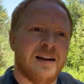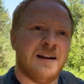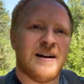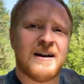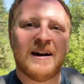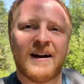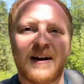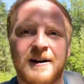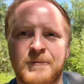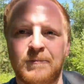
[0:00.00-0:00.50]

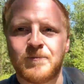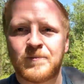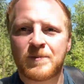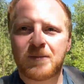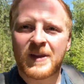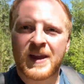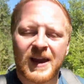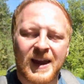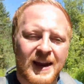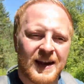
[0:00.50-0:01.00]

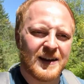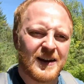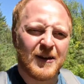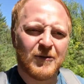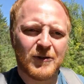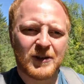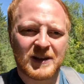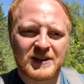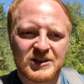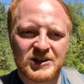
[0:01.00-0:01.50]
And
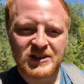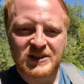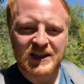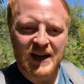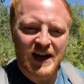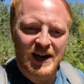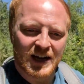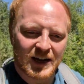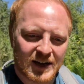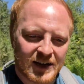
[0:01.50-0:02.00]
everything's just
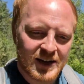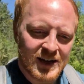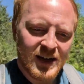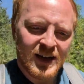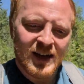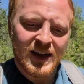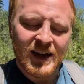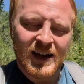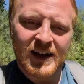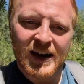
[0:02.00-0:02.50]
kind of
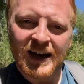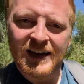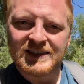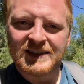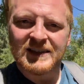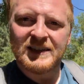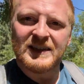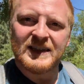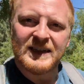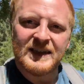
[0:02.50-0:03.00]

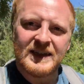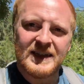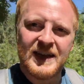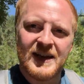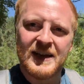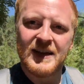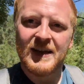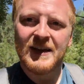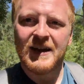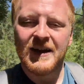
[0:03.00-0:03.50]
nice and neat,
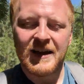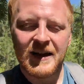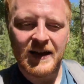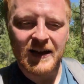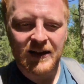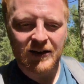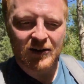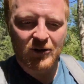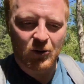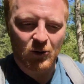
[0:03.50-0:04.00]

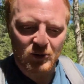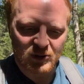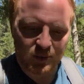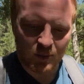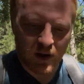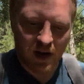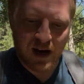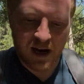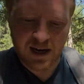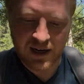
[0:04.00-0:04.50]
close
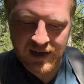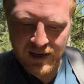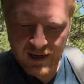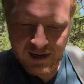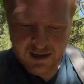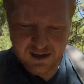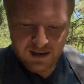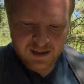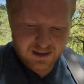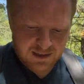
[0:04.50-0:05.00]
by.
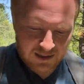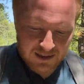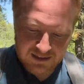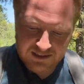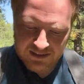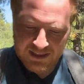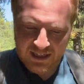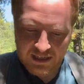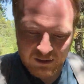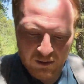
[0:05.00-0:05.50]

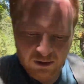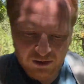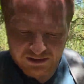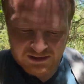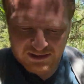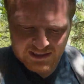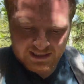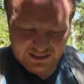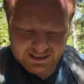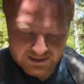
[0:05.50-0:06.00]
Doesn't take long
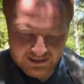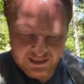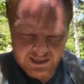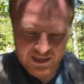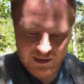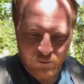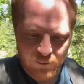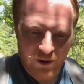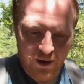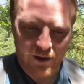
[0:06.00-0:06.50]
to get to
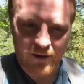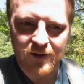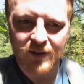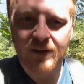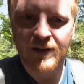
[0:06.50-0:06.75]
anywhere.